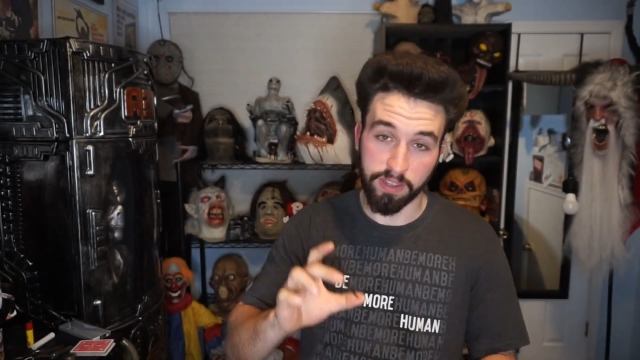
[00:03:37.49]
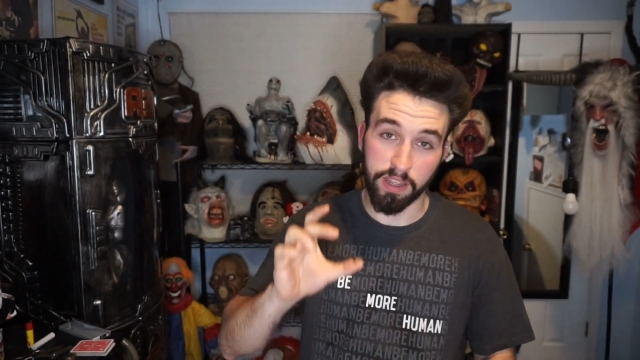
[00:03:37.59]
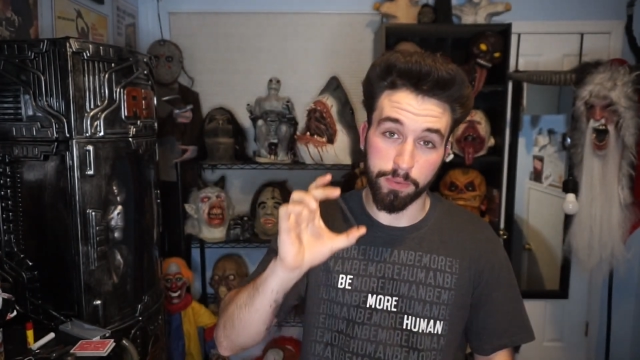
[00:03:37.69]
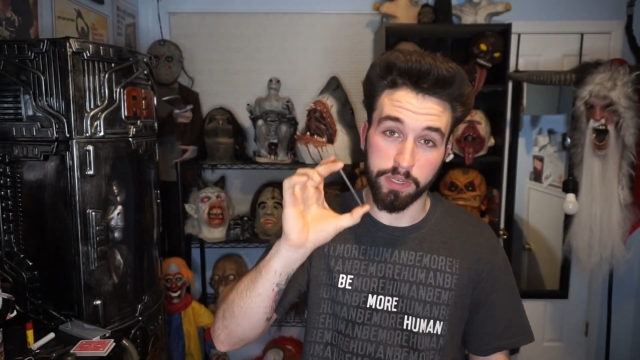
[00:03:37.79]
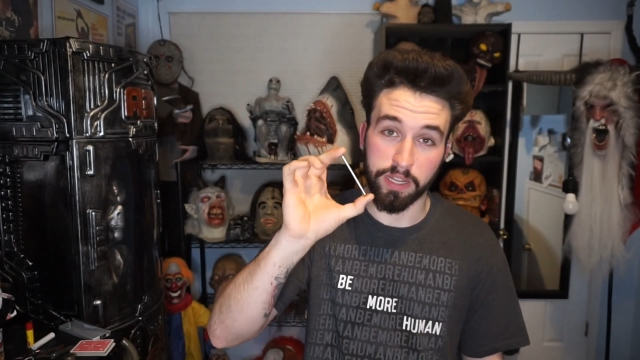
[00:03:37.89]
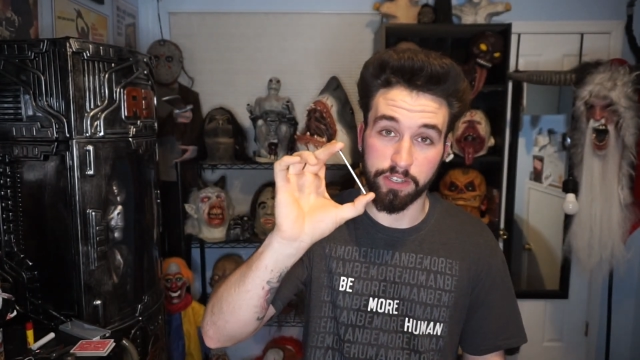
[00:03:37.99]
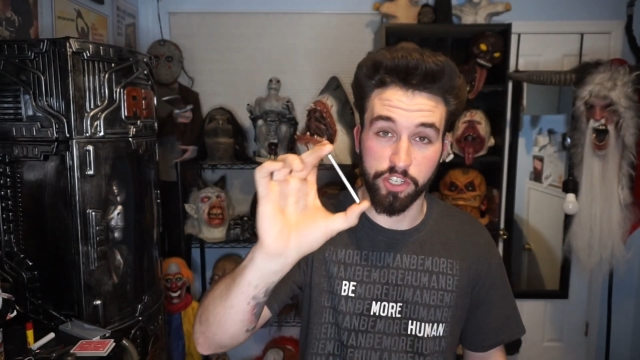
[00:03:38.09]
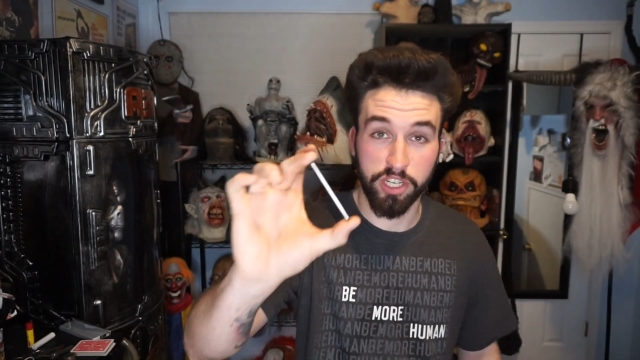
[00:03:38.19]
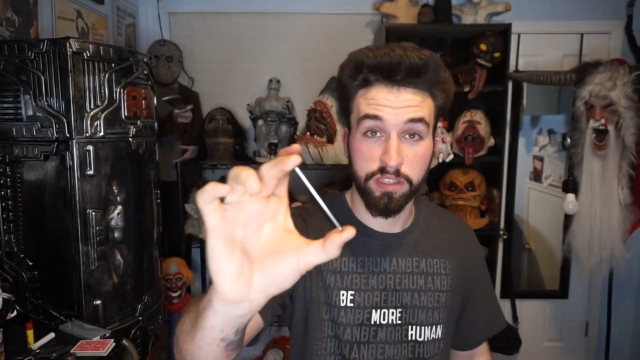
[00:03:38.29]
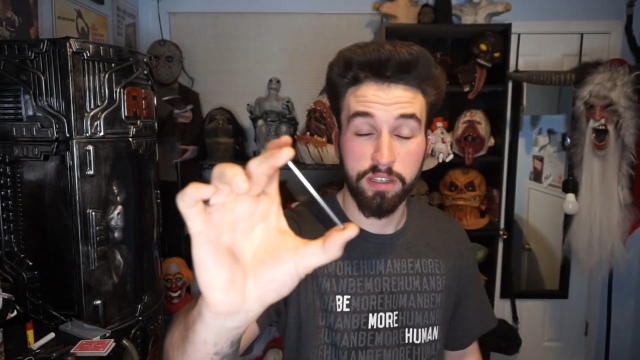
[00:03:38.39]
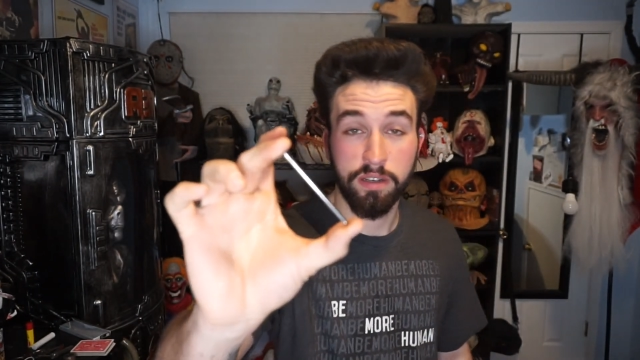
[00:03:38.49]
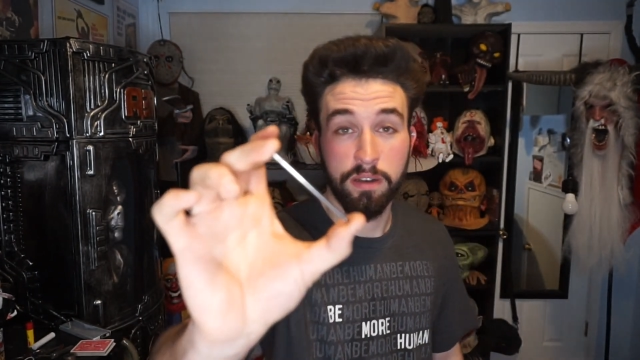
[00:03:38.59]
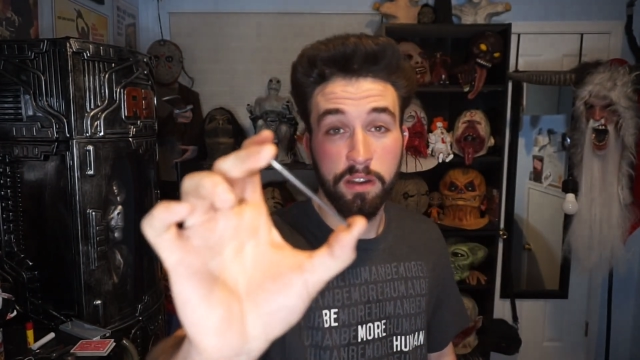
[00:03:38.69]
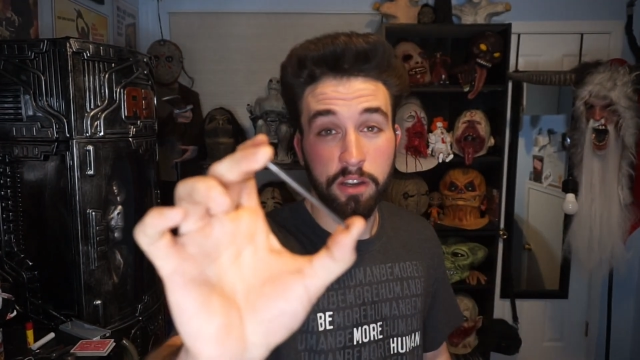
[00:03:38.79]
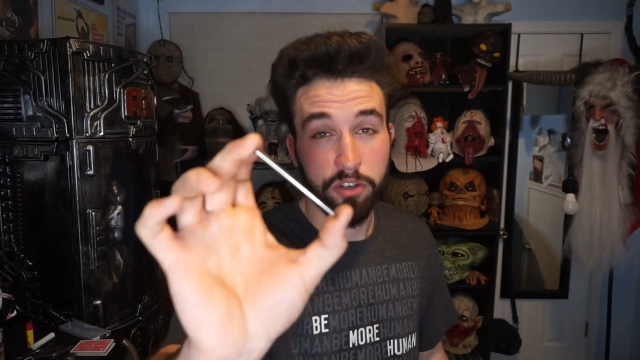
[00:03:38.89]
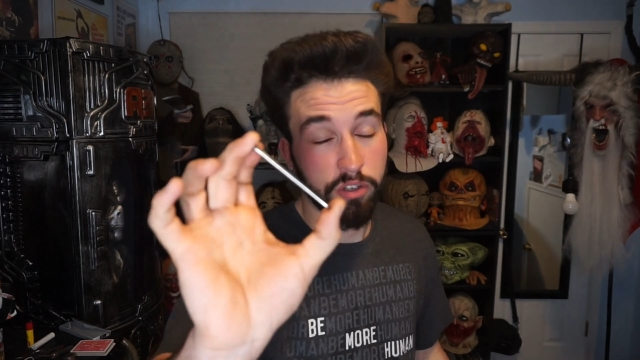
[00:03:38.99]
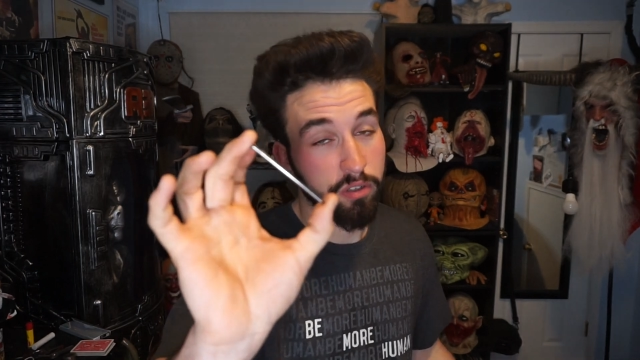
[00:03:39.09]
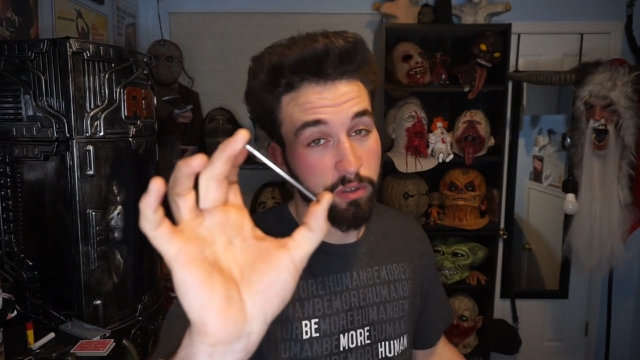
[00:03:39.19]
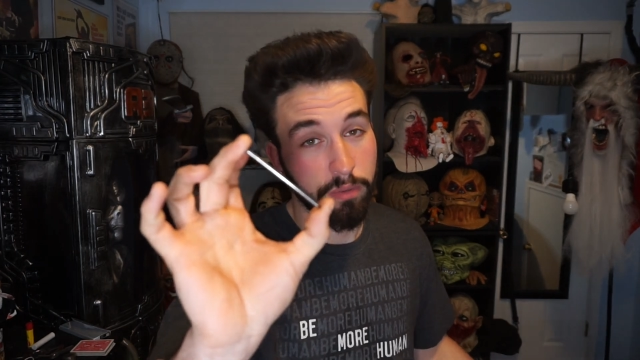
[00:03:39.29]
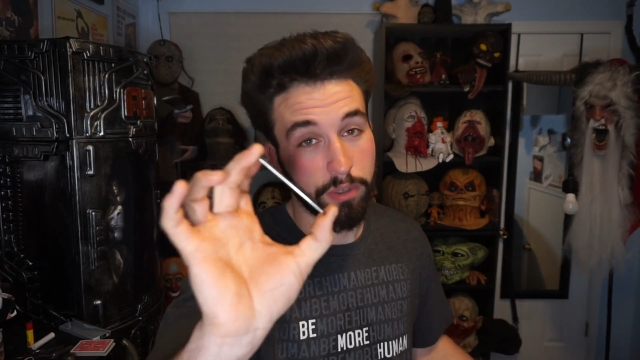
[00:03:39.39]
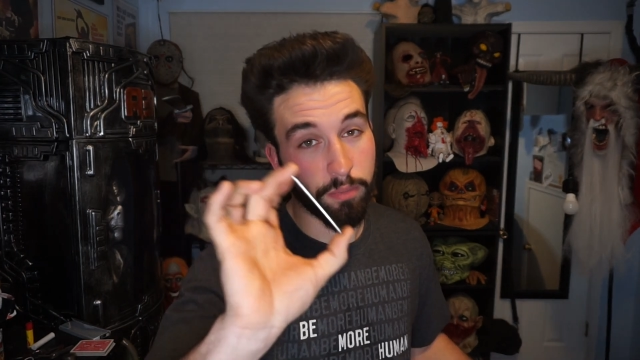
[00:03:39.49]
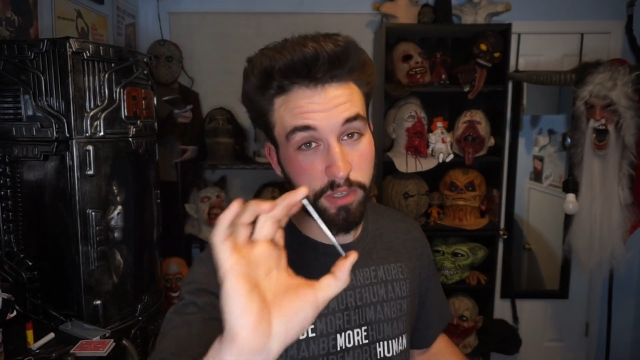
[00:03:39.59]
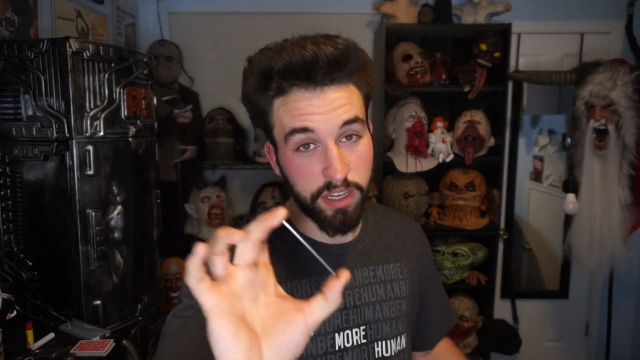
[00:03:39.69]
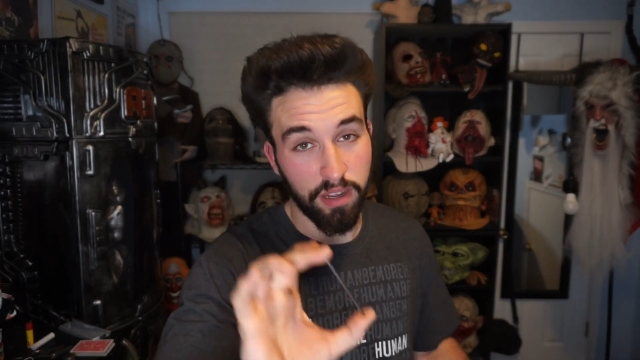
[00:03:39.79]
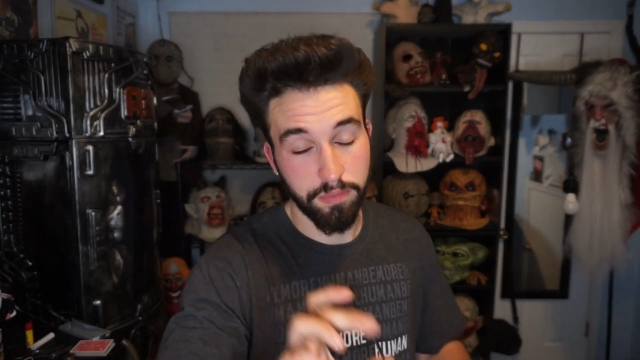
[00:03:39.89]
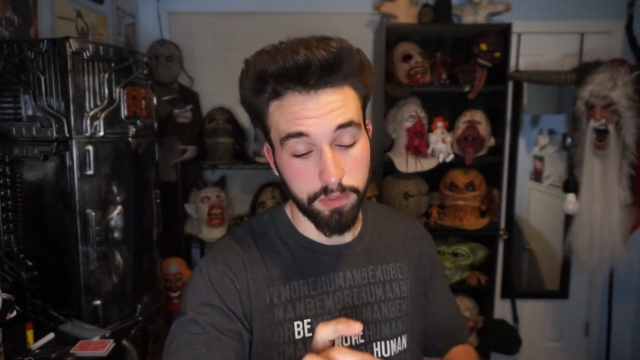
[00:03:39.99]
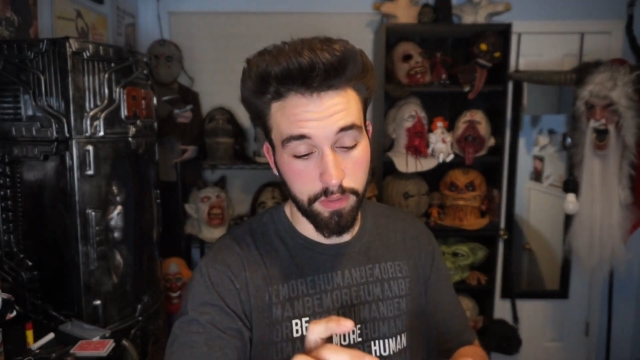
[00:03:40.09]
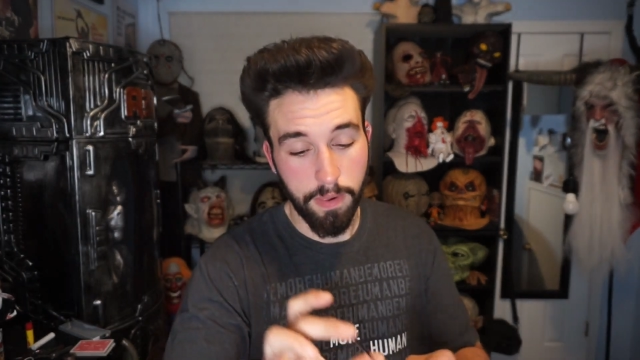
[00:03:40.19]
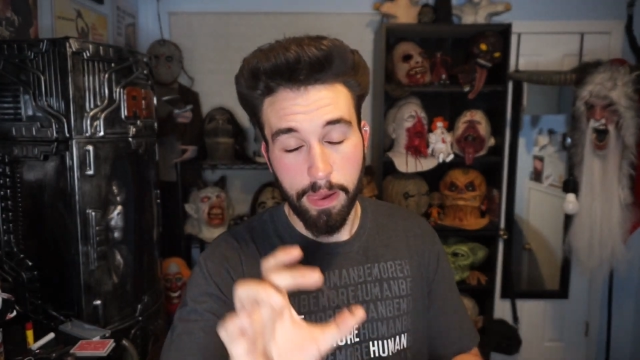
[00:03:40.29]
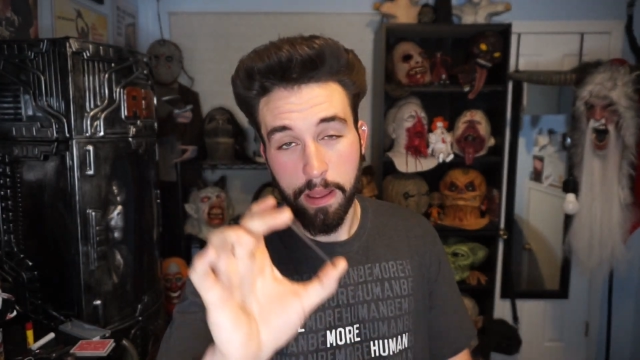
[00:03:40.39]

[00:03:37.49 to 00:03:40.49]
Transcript: I would not suggest it, just so you be careful.